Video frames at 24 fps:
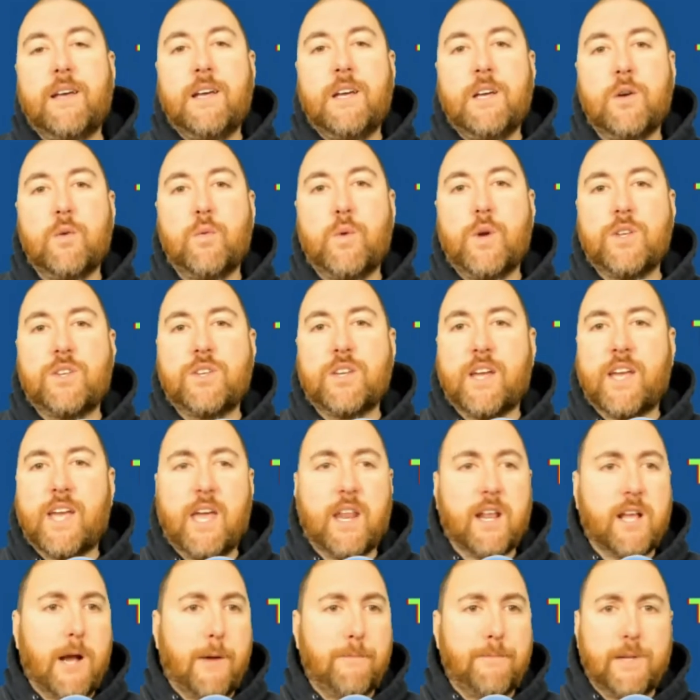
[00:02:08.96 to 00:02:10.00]
which I got
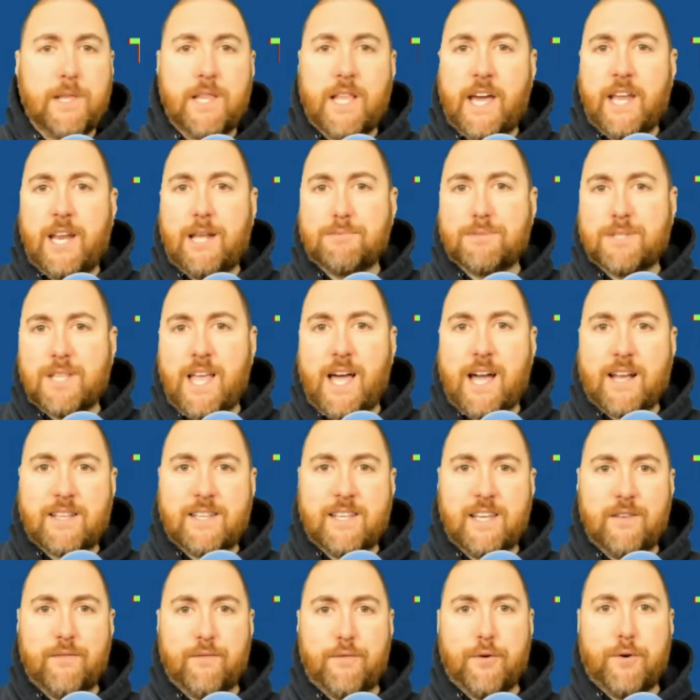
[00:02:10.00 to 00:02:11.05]
a couple lineups locked
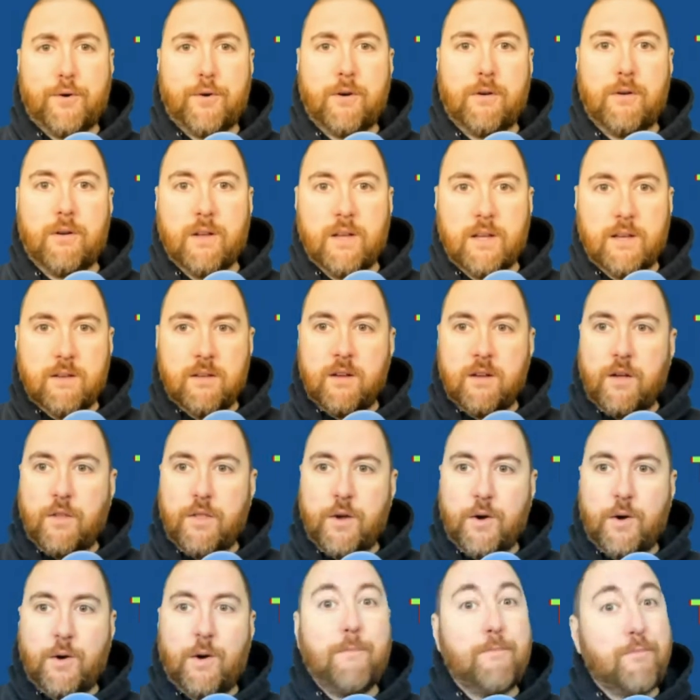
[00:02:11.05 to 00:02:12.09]
in for,
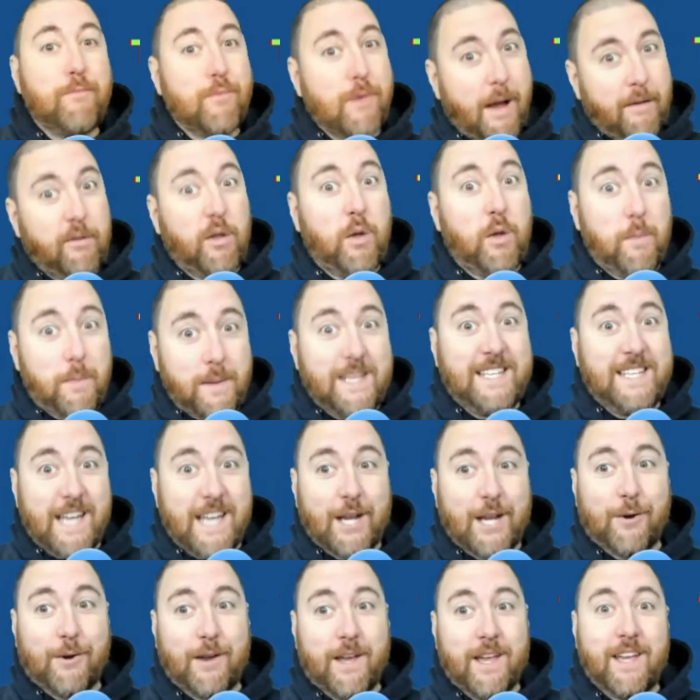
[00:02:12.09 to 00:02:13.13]
although I'll probably be
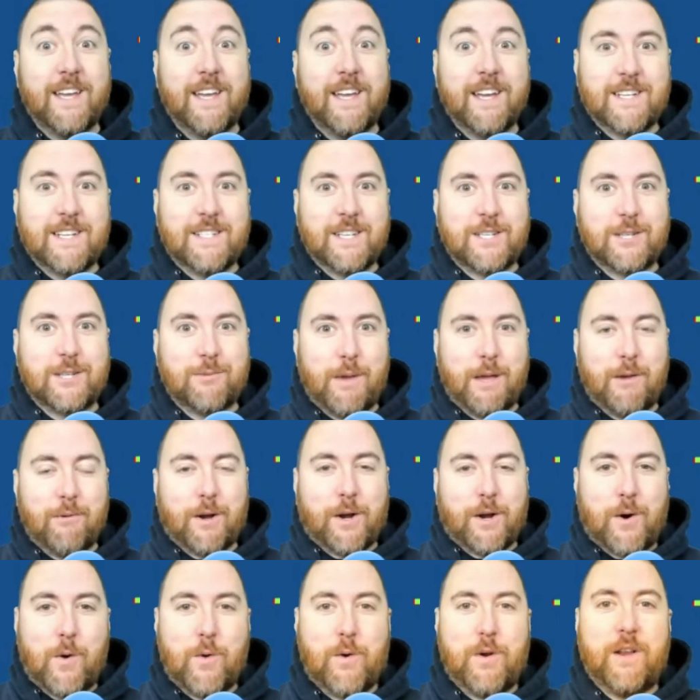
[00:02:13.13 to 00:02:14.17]
tinkering because this is being
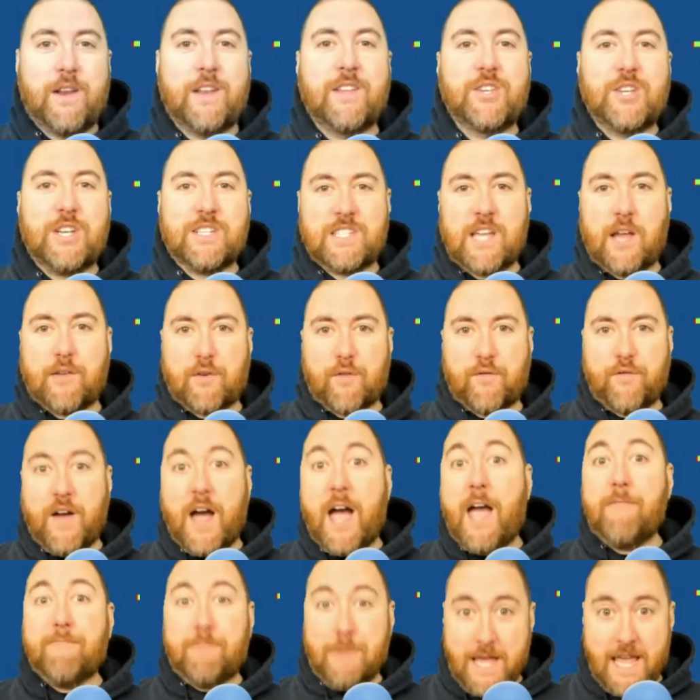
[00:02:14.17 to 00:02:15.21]
recorded just after
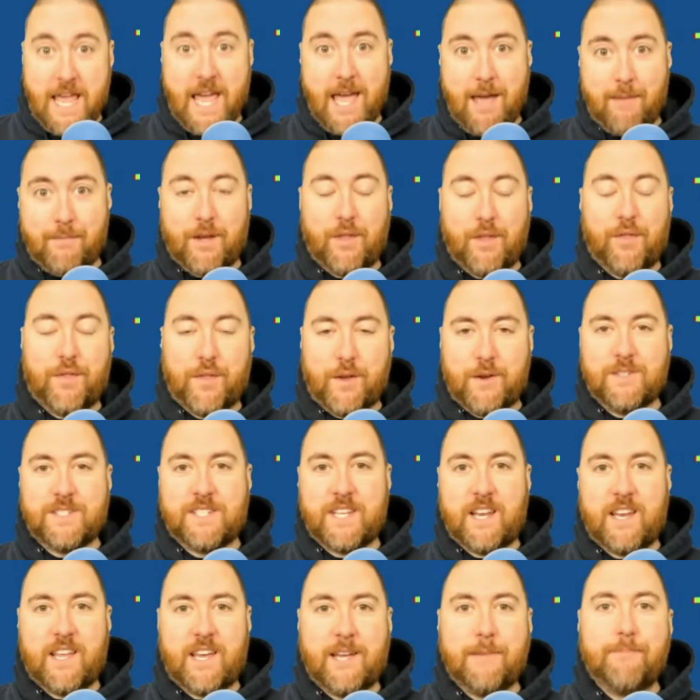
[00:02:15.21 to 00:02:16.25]
5 p.m. on Thursday
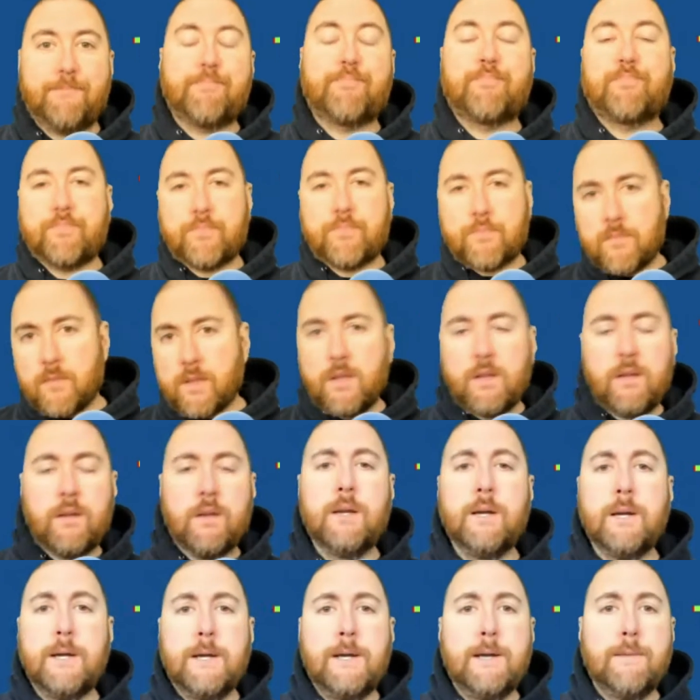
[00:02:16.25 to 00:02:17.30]
night.
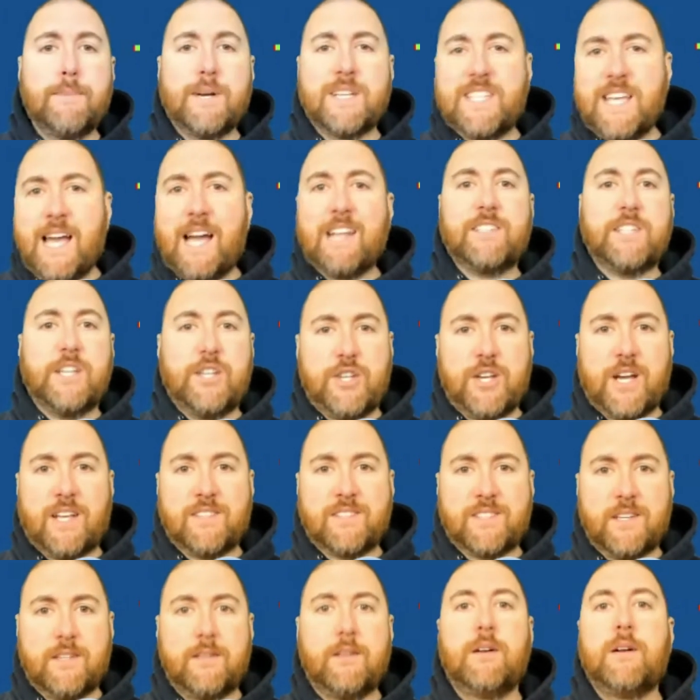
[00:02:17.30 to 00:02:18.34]
But Deontay
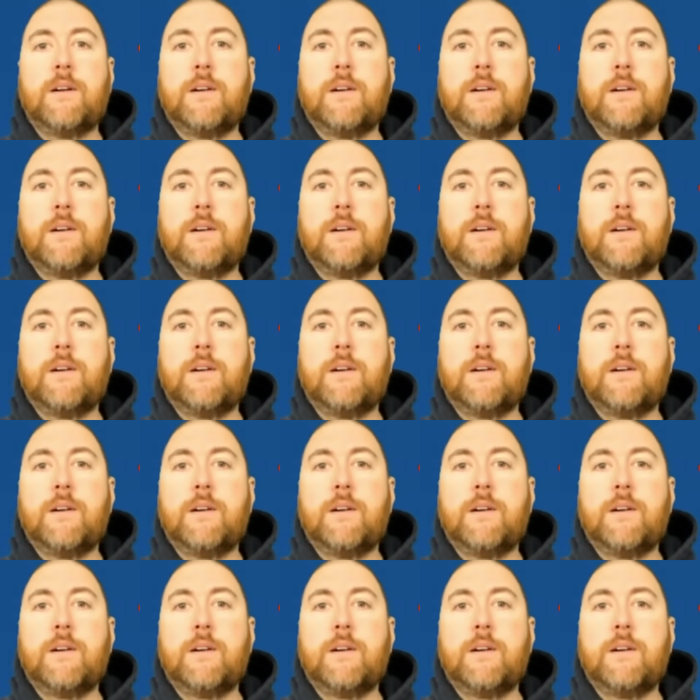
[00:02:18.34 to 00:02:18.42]
Johnson,